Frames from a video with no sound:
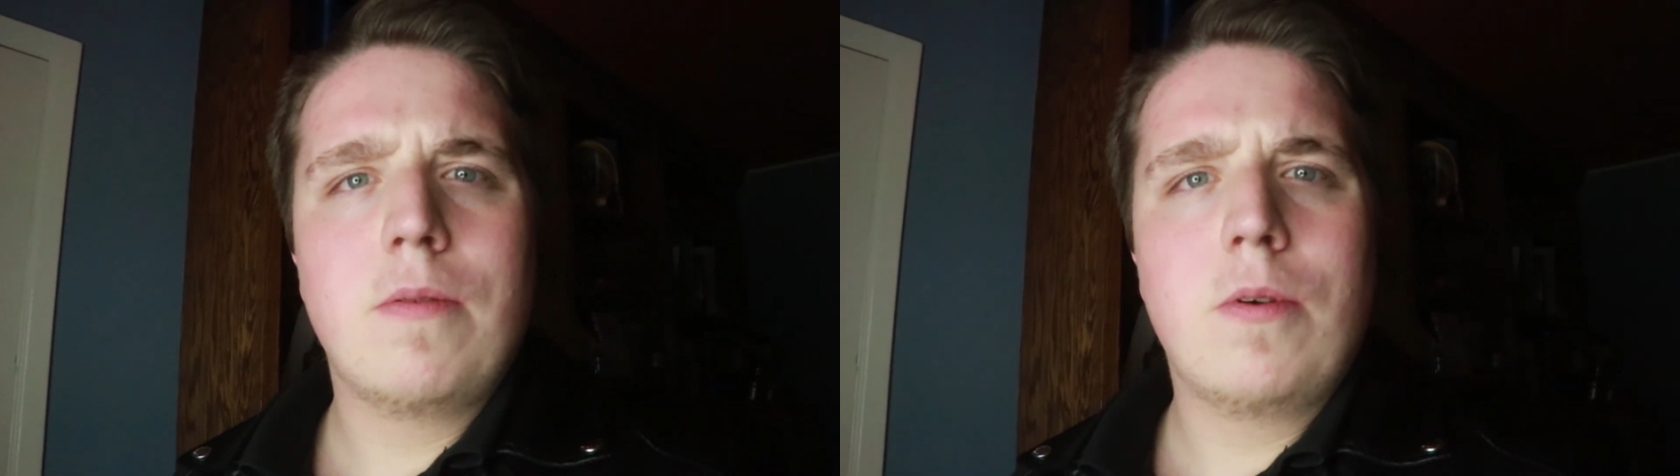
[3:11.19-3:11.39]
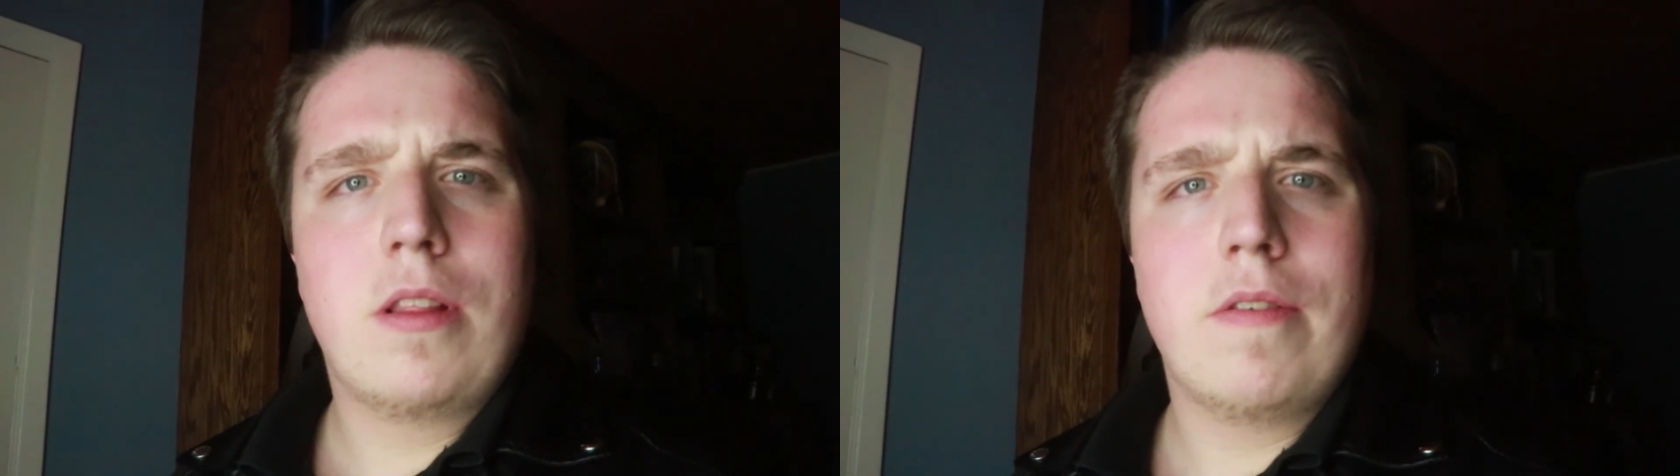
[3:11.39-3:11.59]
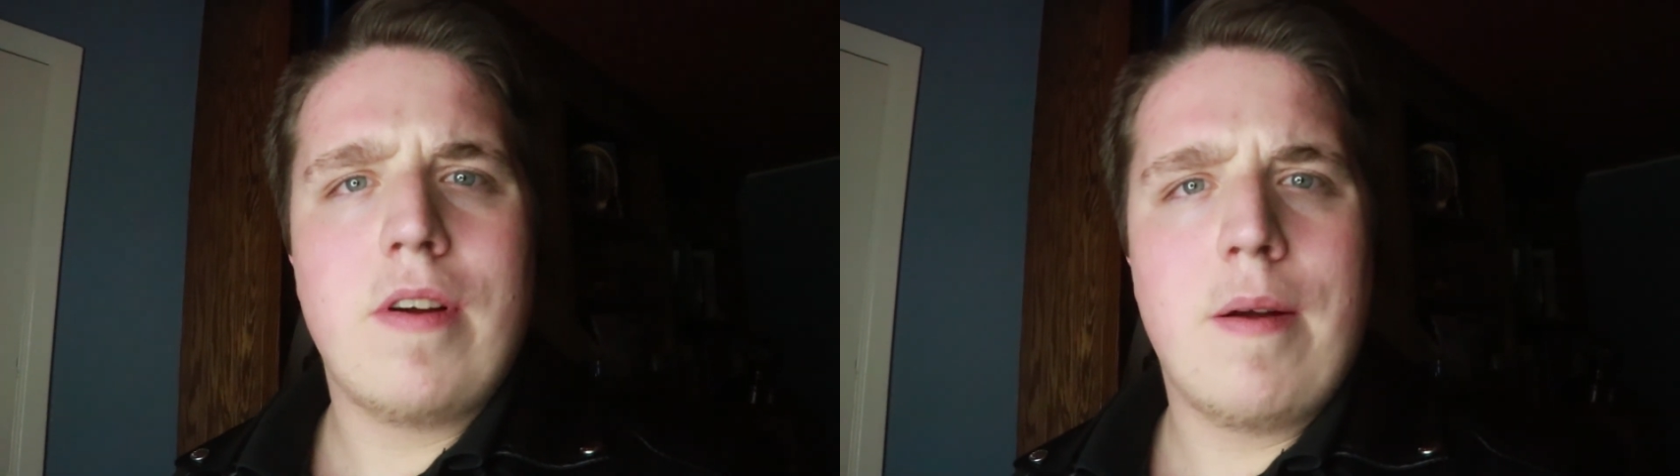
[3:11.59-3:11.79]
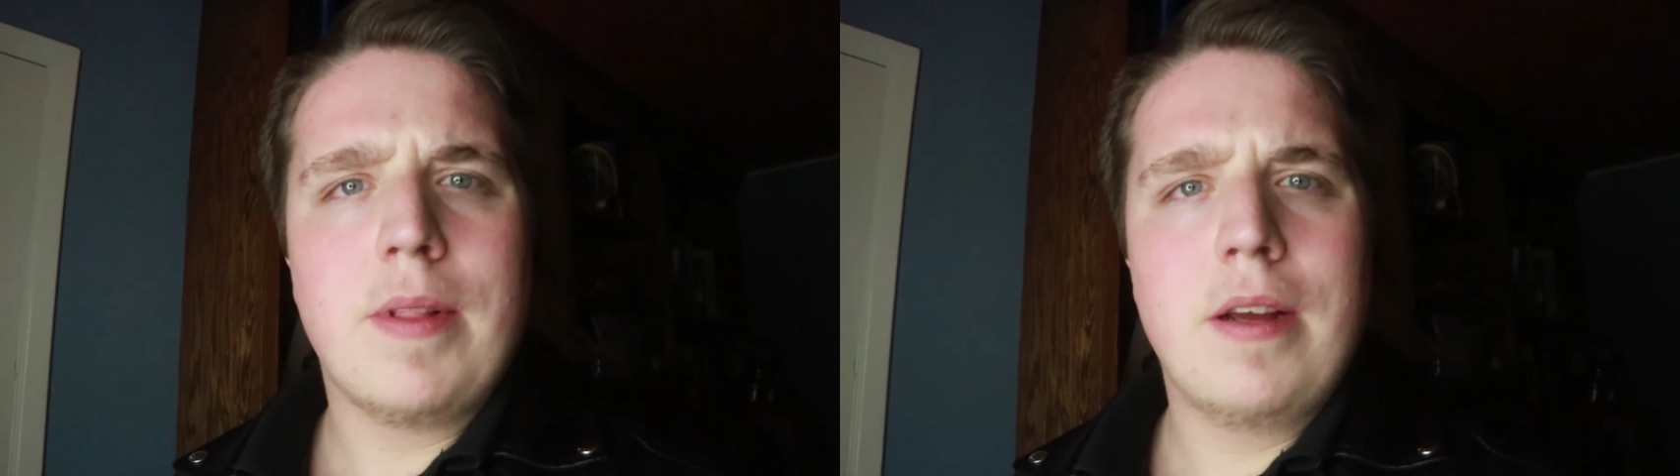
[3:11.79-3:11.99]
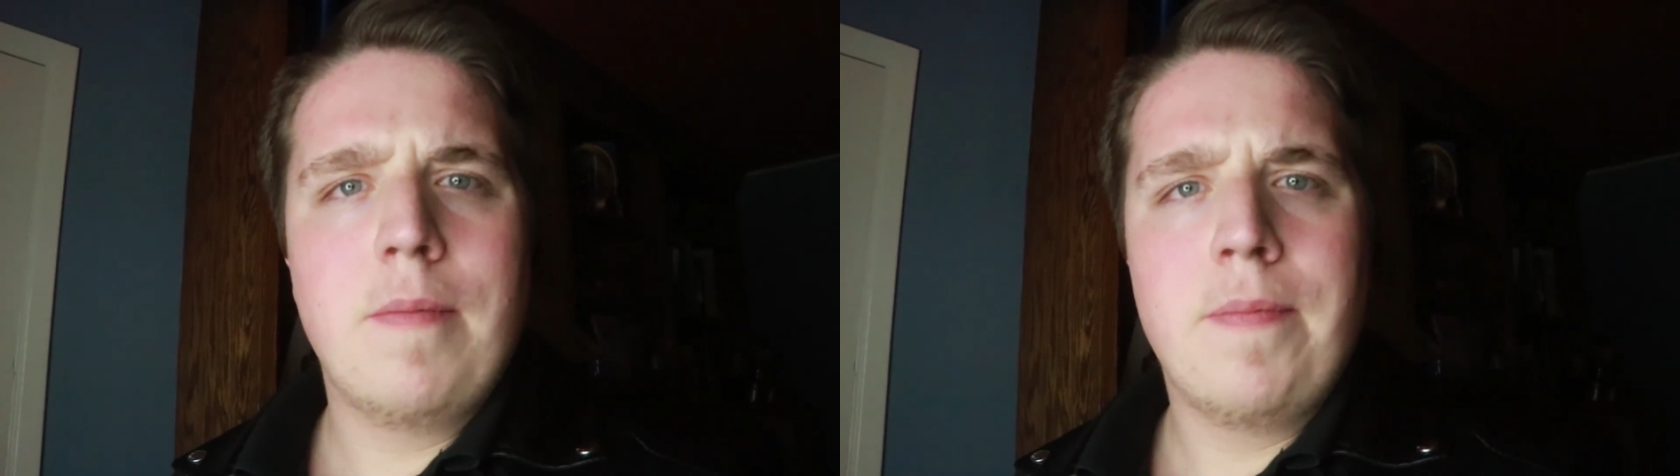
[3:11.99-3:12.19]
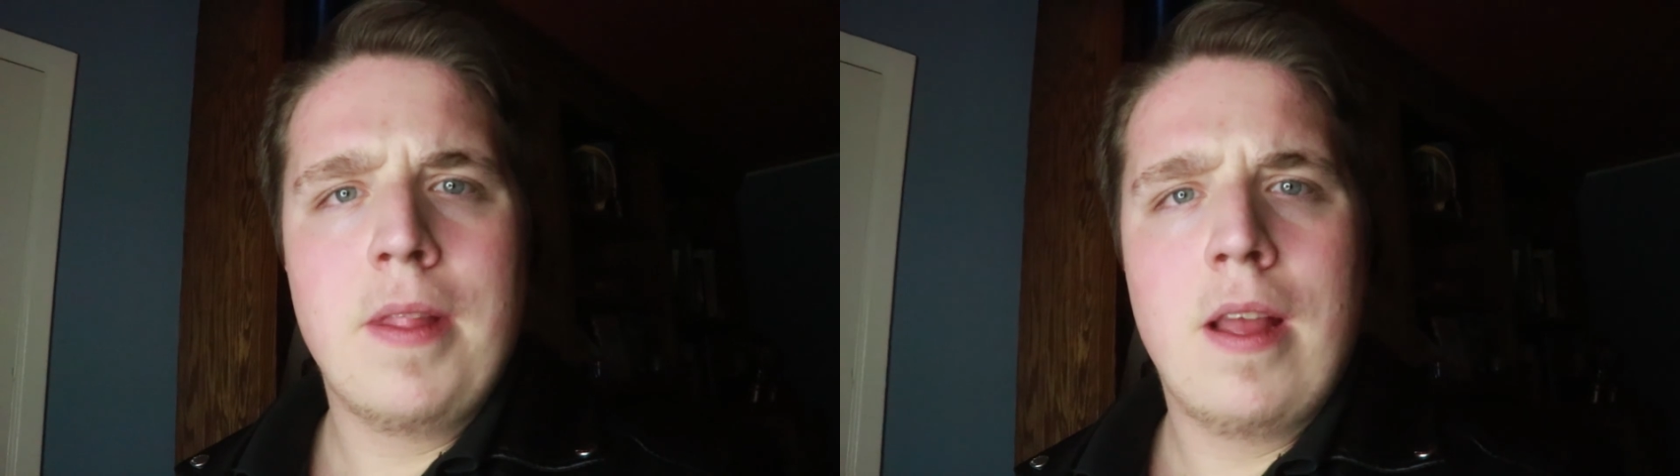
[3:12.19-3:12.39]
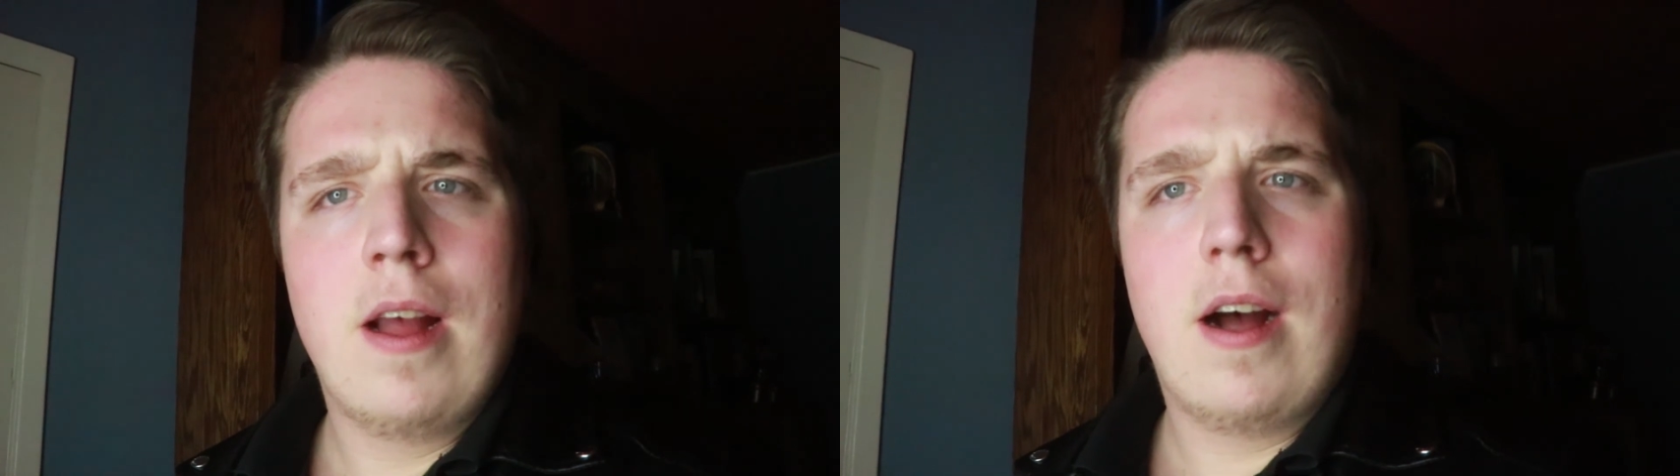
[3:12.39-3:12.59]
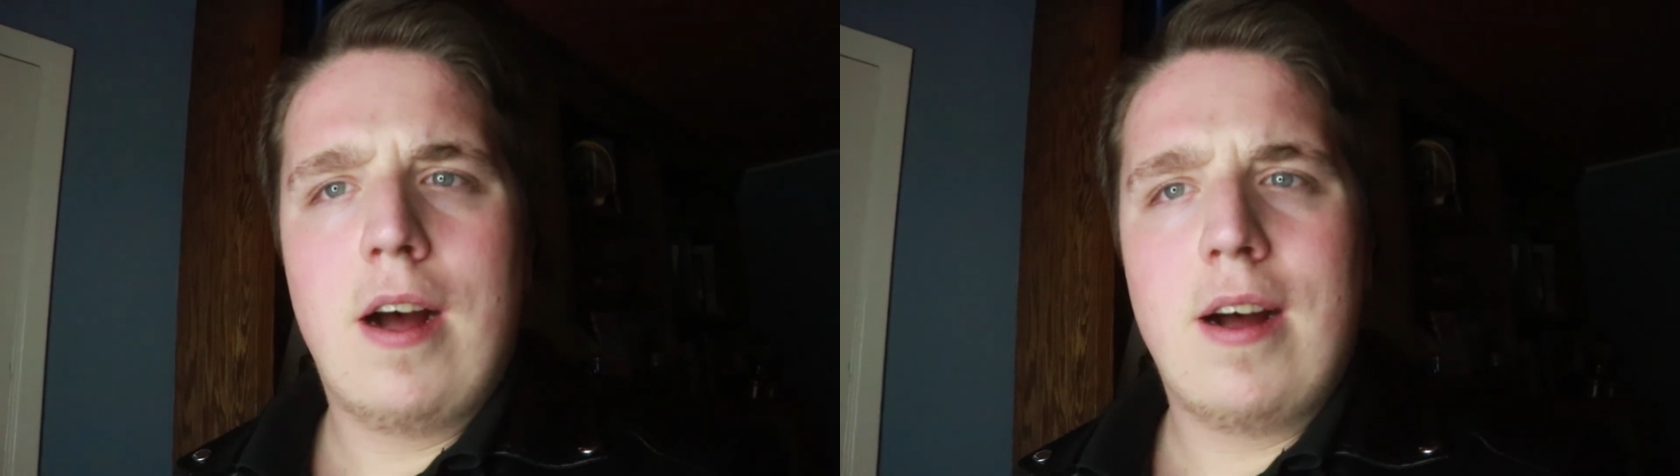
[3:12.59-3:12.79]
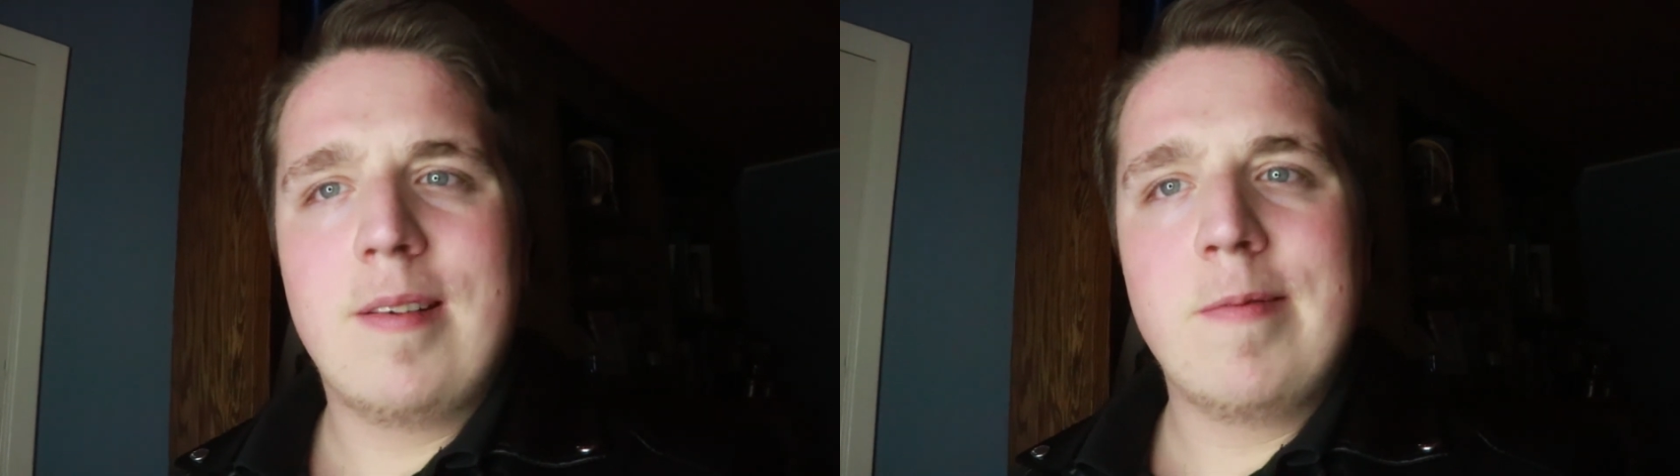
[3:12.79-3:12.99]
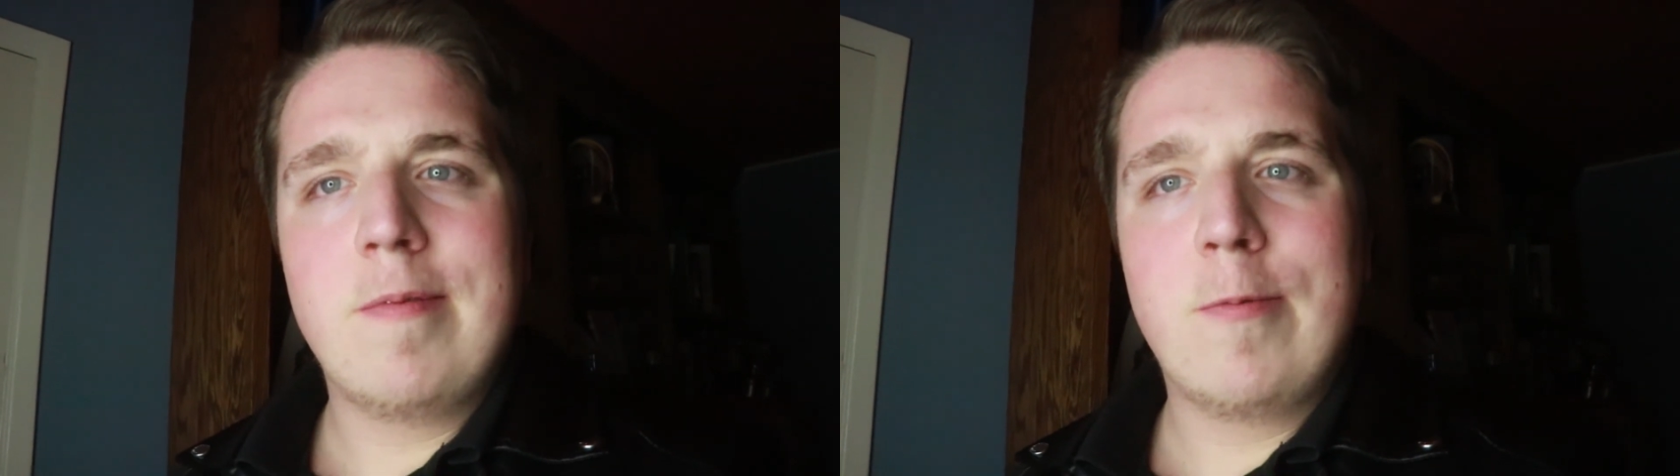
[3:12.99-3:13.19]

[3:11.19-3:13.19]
with your family. Uh,